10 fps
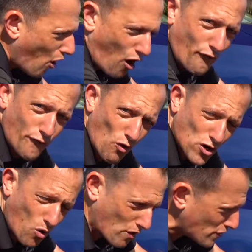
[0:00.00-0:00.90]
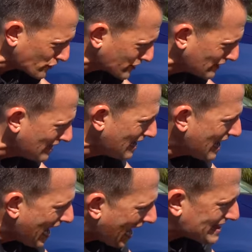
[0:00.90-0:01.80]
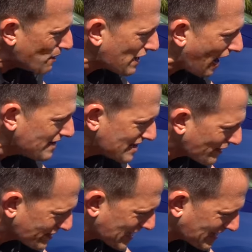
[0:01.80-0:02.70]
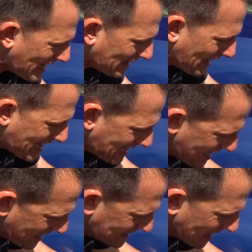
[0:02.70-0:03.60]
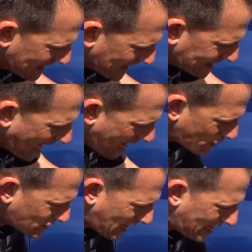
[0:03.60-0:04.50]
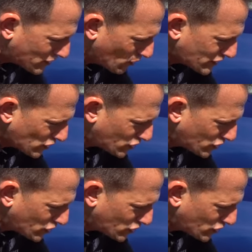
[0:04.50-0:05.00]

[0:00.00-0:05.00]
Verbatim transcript: all four corners. And then another thing that I like is the tire size. So it's a